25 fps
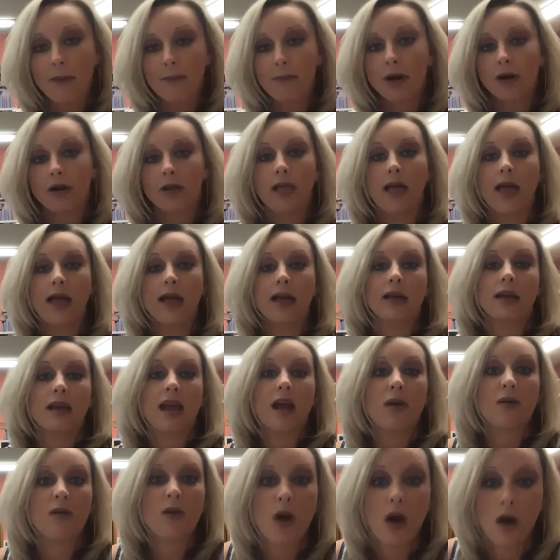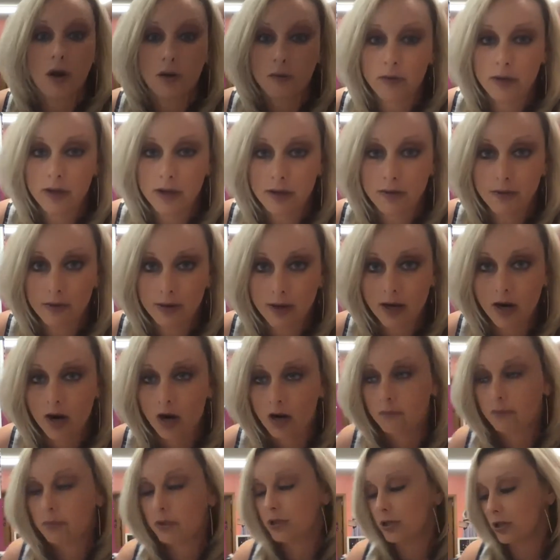our leg. Now, not really, really
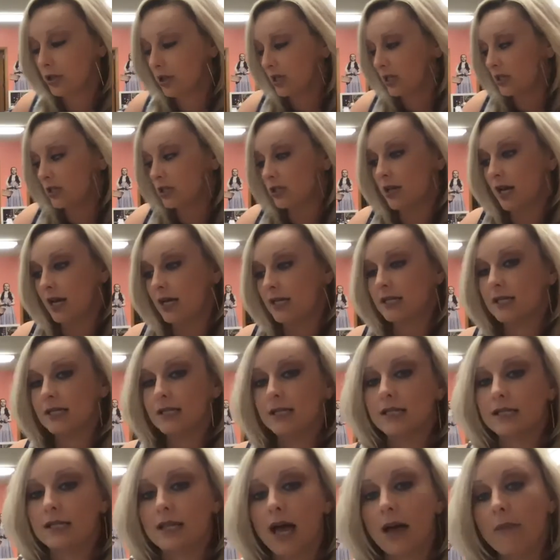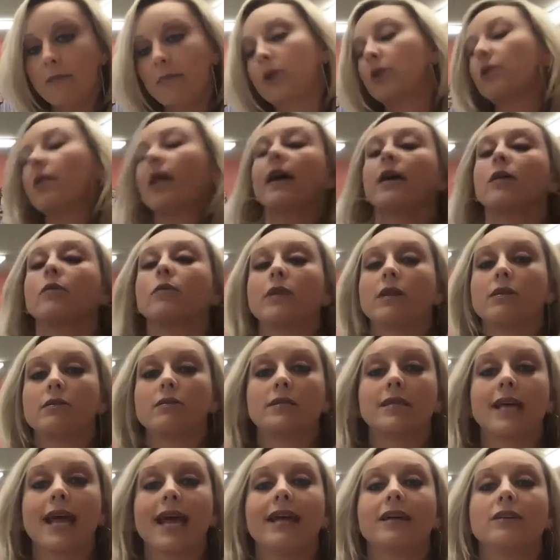hard, but you're going to just kind of slap your leg when you
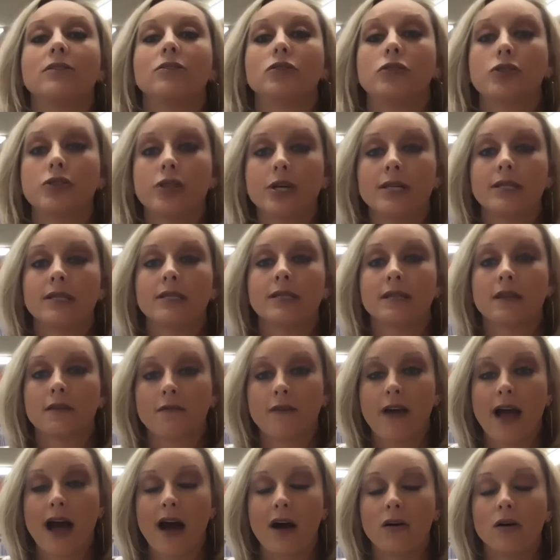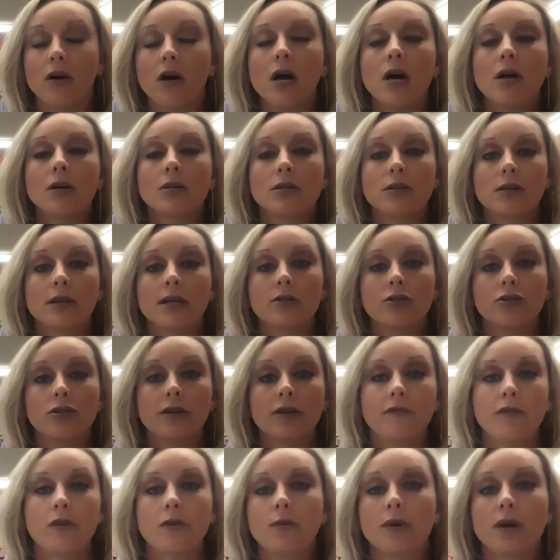say just the vowel. So let's
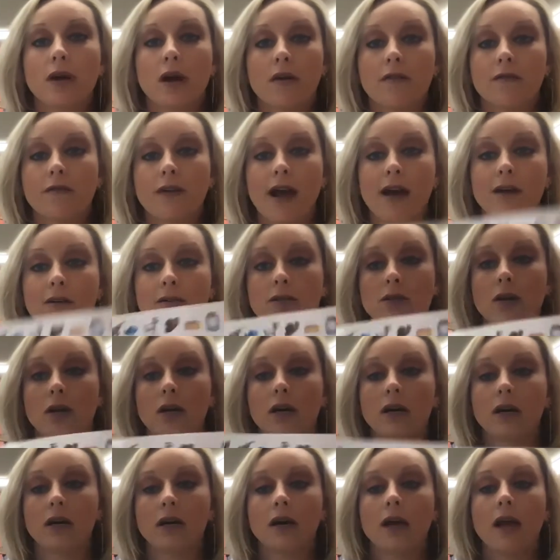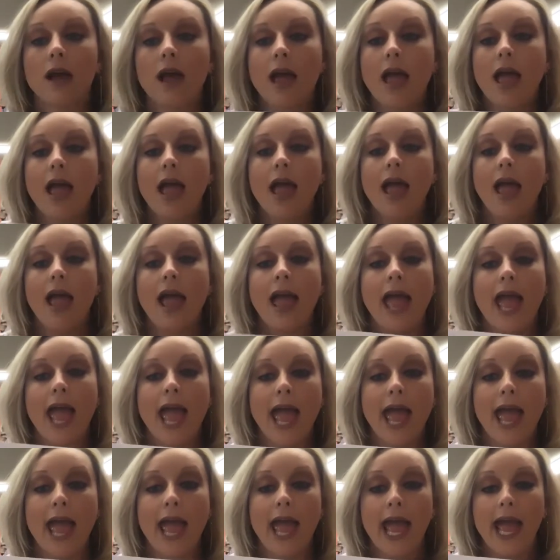review what our vowels are.
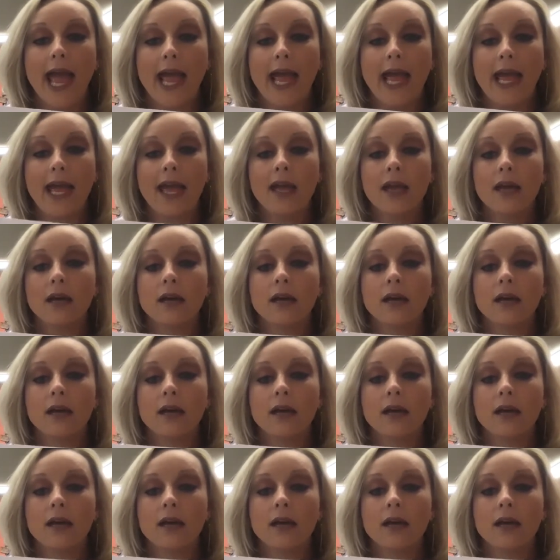A,